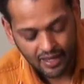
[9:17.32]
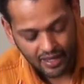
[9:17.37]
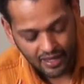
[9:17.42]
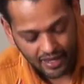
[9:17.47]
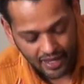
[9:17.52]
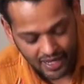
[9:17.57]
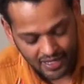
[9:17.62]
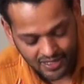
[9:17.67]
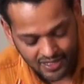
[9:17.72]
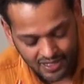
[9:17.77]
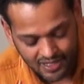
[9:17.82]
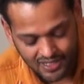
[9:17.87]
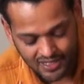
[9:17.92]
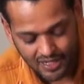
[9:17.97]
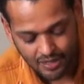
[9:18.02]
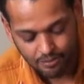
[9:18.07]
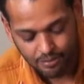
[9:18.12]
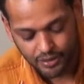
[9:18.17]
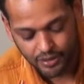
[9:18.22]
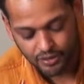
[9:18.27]
Essex
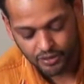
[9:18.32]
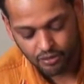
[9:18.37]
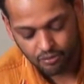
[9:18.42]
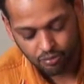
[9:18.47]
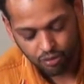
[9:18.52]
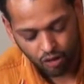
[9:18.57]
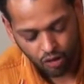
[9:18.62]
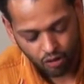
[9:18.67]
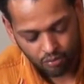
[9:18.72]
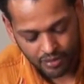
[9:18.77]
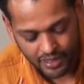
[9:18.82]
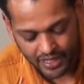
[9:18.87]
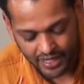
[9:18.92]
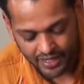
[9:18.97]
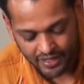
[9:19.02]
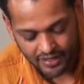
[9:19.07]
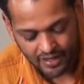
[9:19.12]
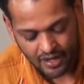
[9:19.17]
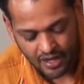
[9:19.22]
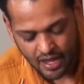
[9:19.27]
Hemphill, Paul Monette,
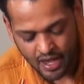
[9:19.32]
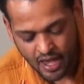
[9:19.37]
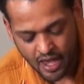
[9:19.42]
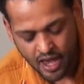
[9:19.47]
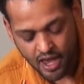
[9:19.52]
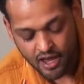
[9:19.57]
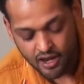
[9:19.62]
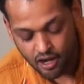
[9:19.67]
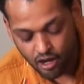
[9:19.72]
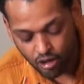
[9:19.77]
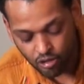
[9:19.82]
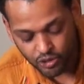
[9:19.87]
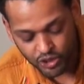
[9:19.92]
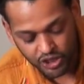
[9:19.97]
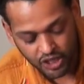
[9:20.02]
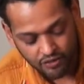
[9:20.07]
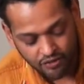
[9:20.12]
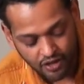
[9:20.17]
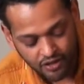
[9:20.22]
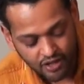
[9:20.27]
and a host
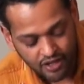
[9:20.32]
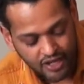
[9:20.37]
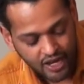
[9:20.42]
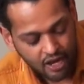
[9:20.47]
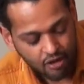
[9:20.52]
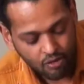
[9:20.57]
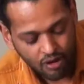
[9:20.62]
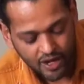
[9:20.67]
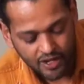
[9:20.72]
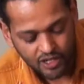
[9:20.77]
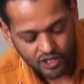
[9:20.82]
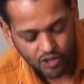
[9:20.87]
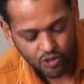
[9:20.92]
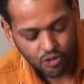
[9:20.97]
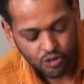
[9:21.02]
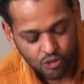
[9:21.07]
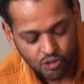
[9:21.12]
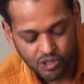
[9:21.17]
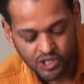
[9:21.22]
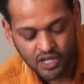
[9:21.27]
of other gay writers
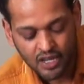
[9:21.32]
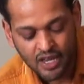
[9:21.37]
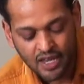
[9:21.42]
whose